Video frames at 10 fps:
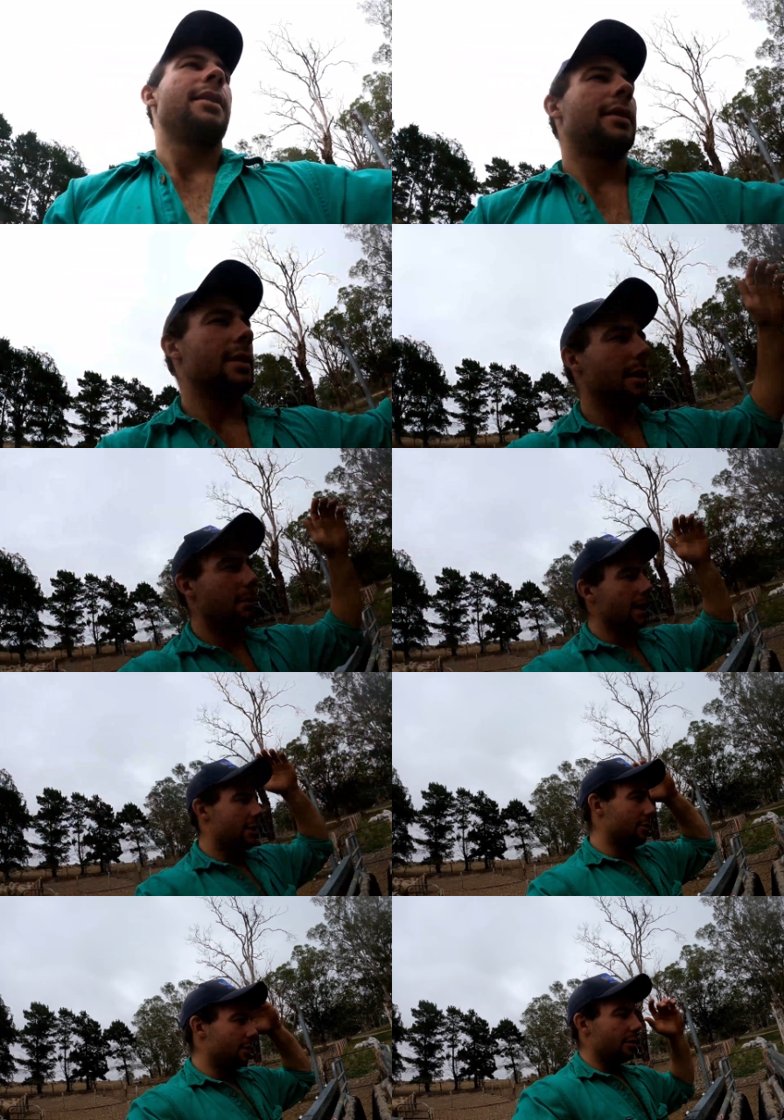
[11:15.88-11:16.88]
to see, make
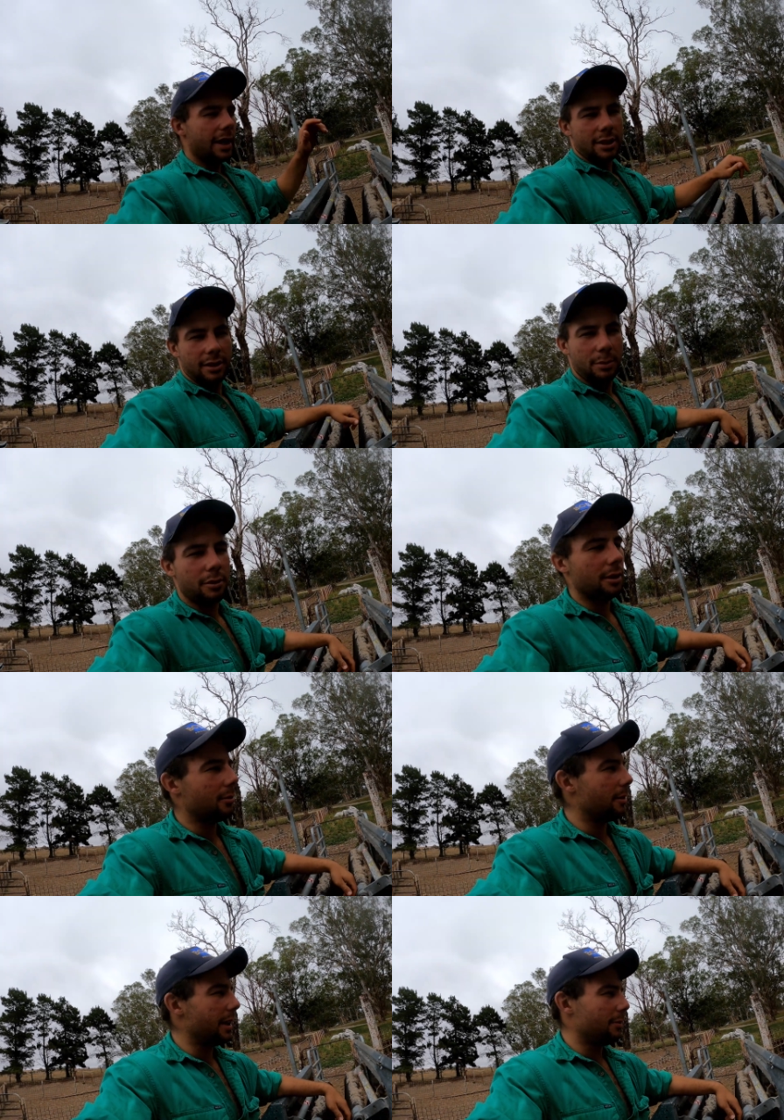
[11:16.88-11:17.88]
sure they're actually putting
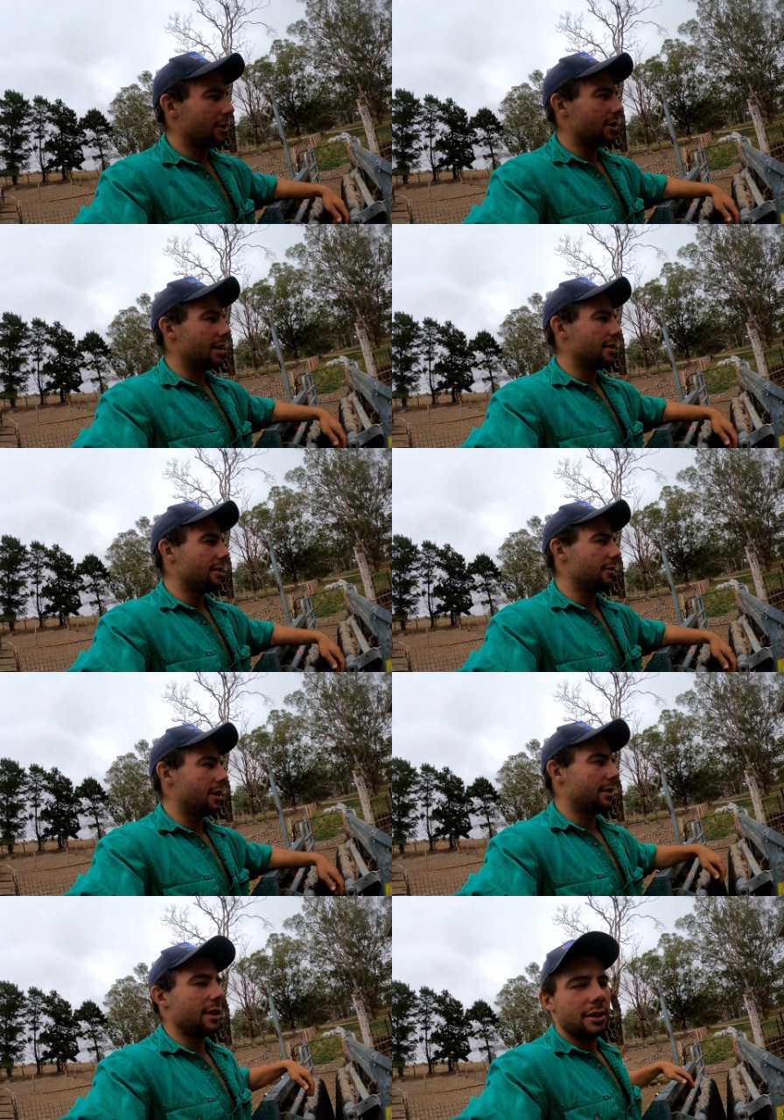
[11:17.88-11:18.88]
on weight, which there's no
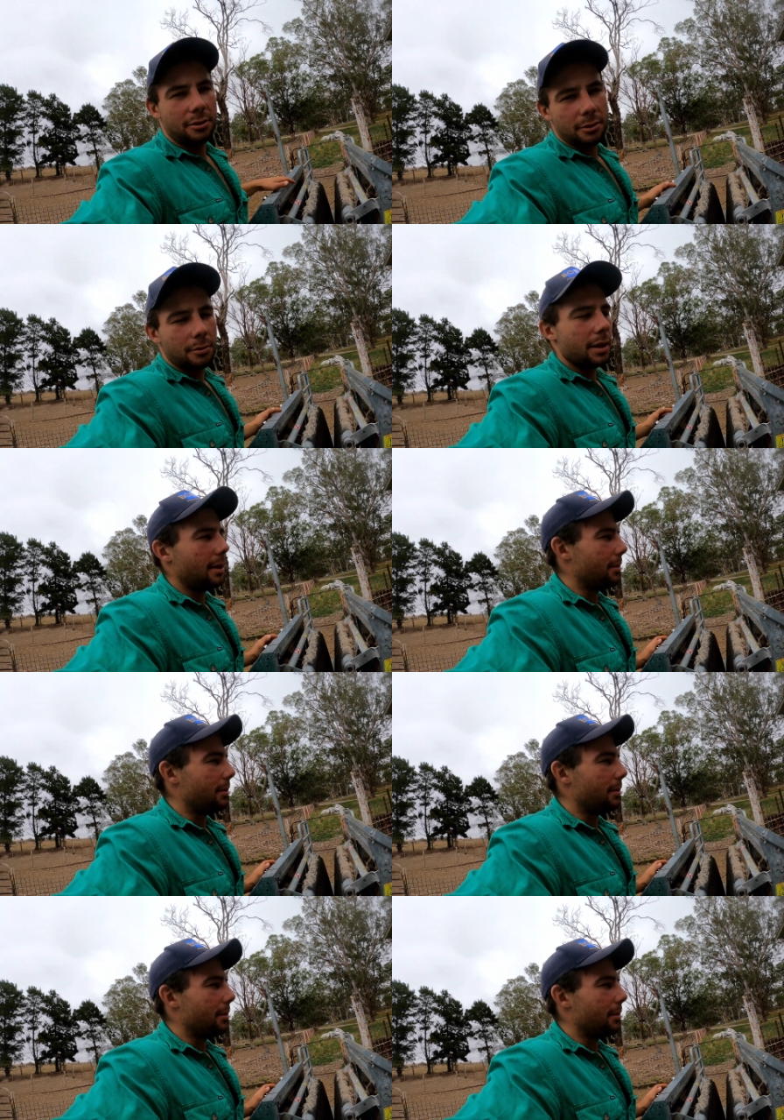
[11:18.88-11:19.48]
reason they shouldn't be.